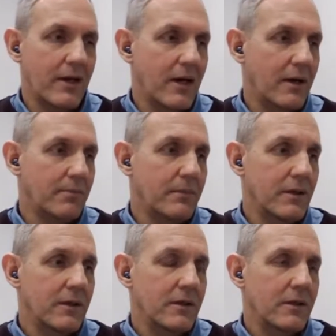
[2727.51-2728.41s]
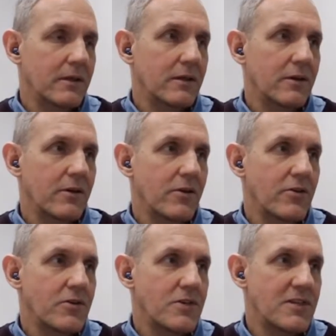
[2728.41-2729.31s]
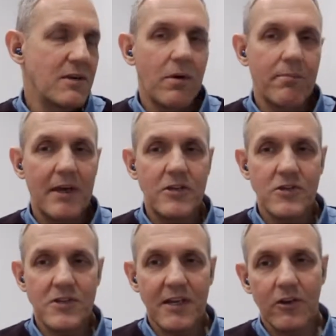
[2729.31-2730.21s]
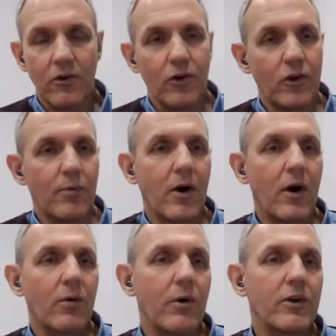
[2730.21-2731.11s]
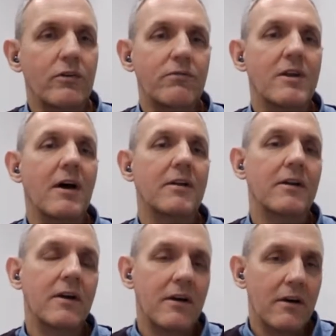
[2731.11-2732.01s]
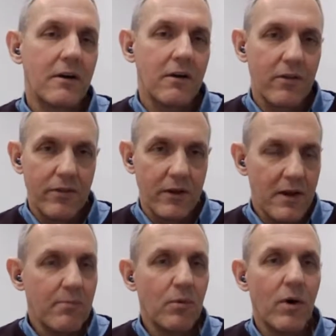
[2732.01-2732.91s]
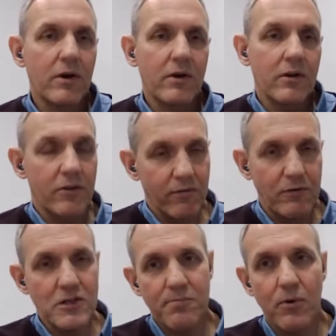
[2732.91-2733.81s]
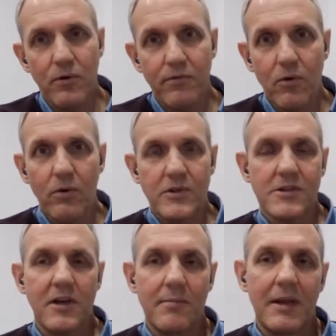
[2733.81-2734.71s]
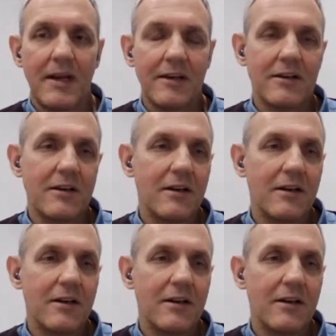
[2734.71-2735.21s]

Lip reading: to see what makes you tick, who you are, what you've done, the first port of call is going to be LinkedIn.